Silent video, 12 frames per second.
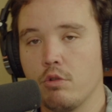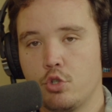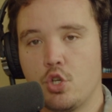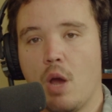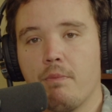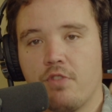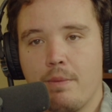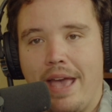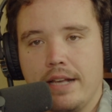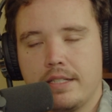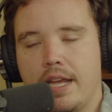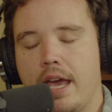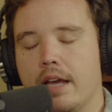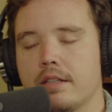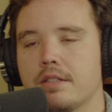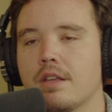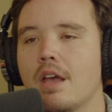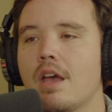jump from hex to
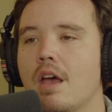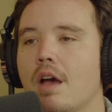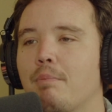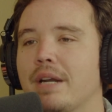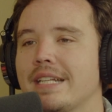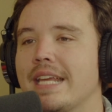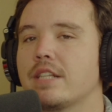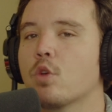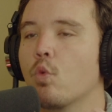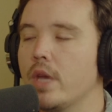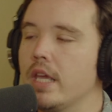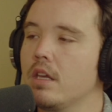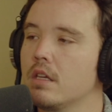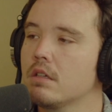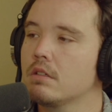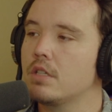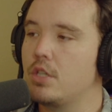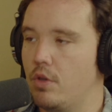hex, but it takes a week
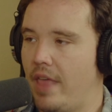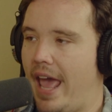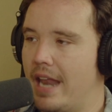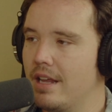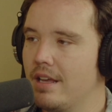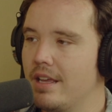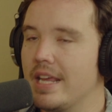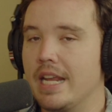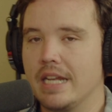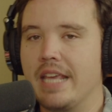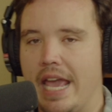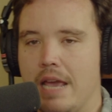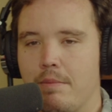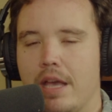to do that in game.